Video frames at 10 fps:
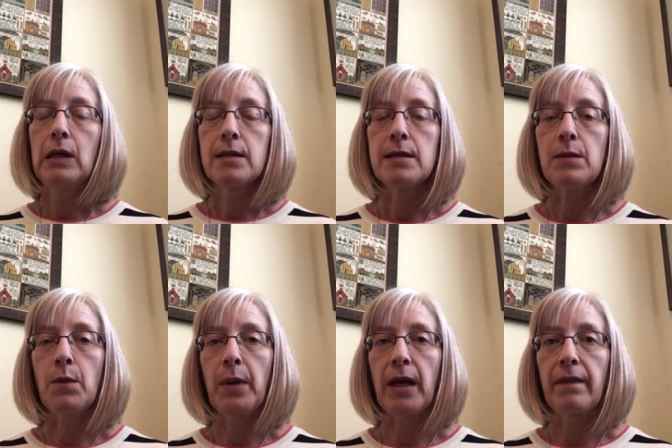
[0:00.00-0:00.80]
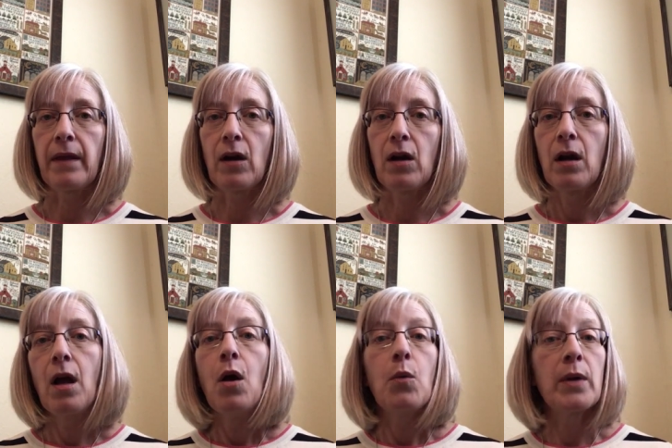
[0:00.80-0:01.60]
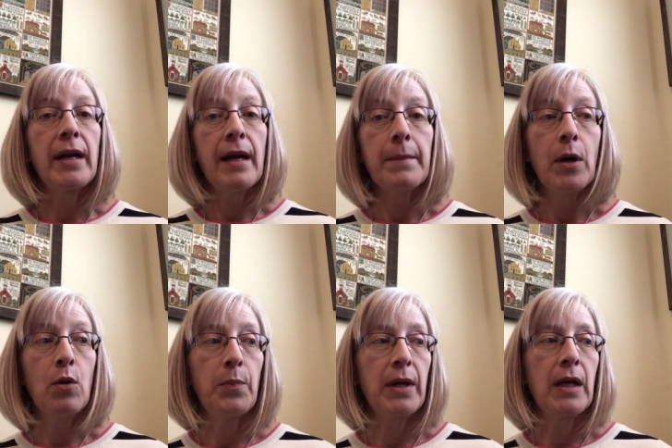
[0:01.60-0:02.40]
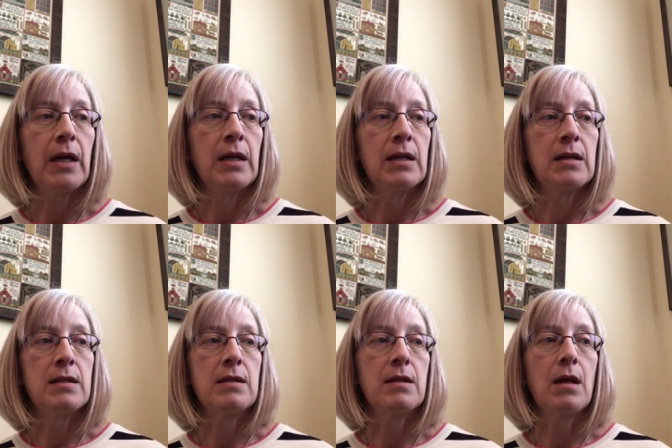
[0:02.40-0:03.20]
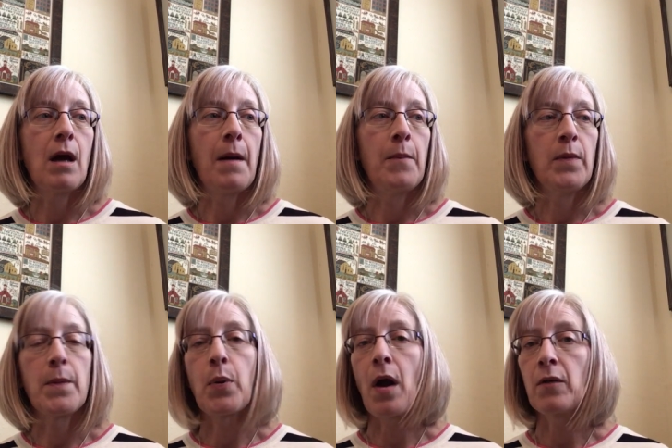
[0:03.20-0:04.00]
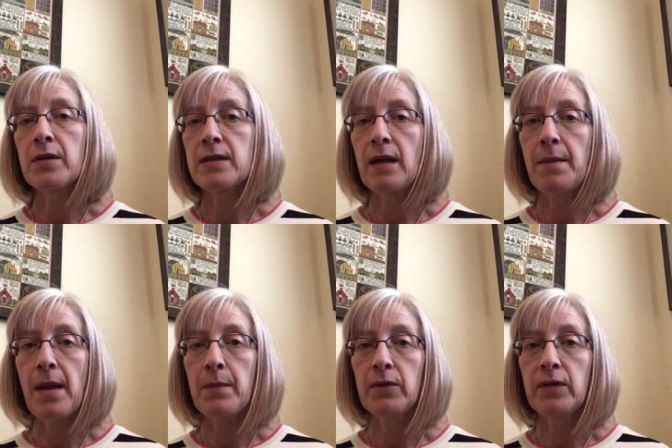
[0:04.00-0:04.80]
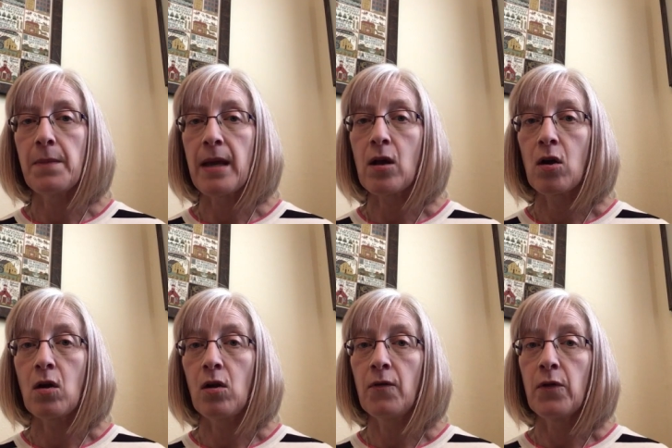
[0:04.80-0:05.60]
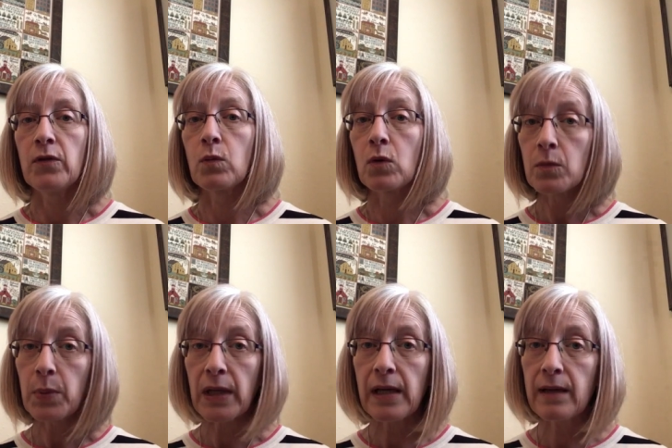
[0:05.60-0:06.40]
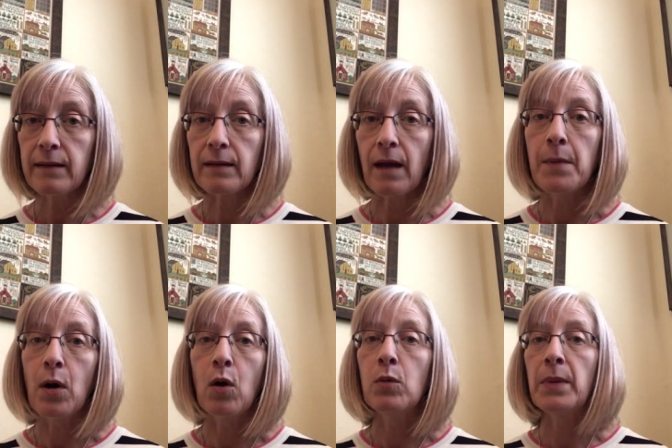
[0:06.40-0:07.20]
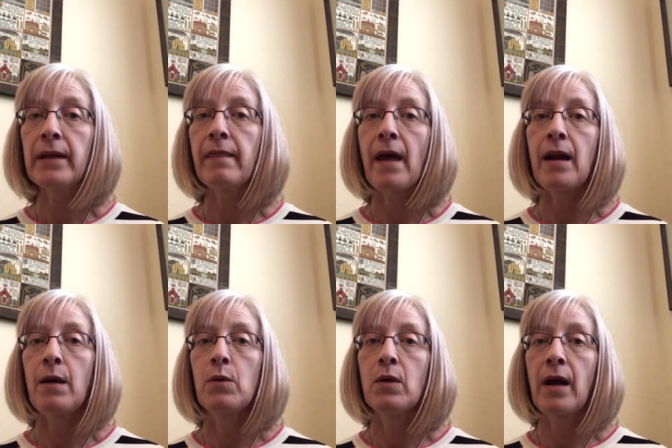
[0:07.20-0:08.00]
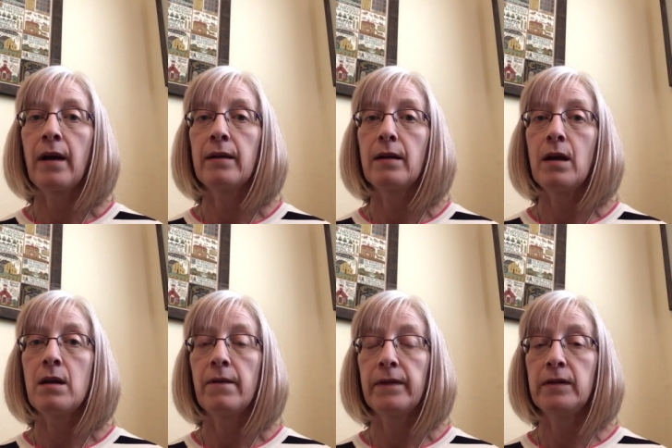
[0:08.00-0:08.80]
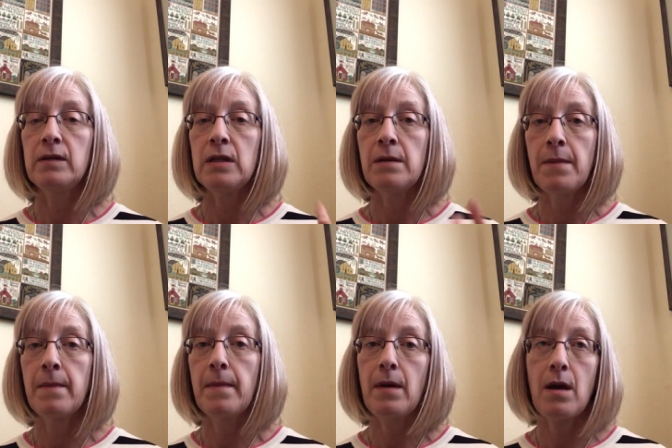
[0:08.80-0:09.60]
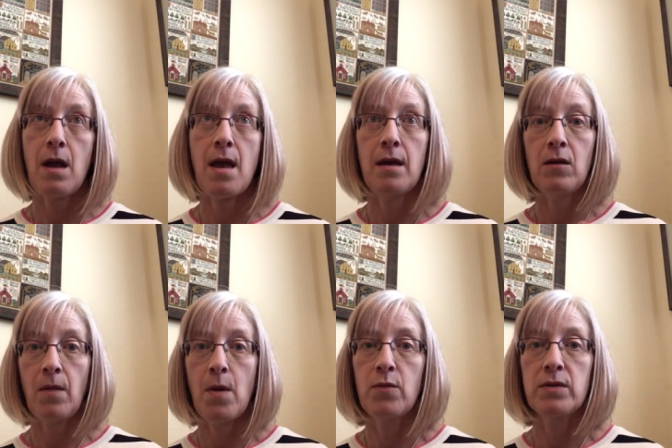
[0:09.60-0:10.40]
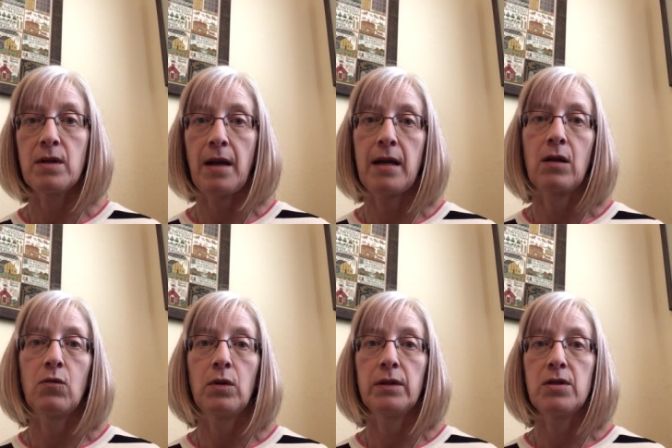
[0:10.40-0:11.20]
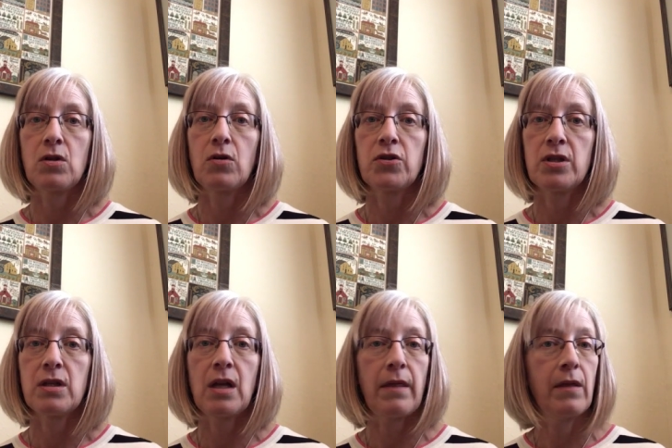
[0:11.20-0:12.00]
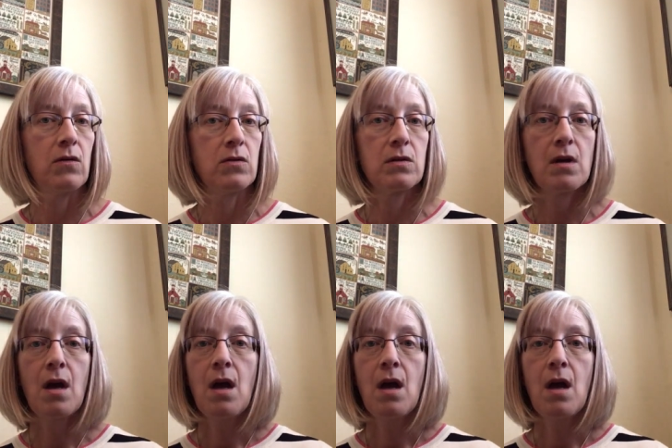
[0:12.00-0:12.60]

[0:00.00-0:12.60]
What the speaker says: see when we get there. What I am hoping is with the progress that I'm able to make on all of those word plays, I'm hoping that I will get enough steam ahead on those that I can really start just getting those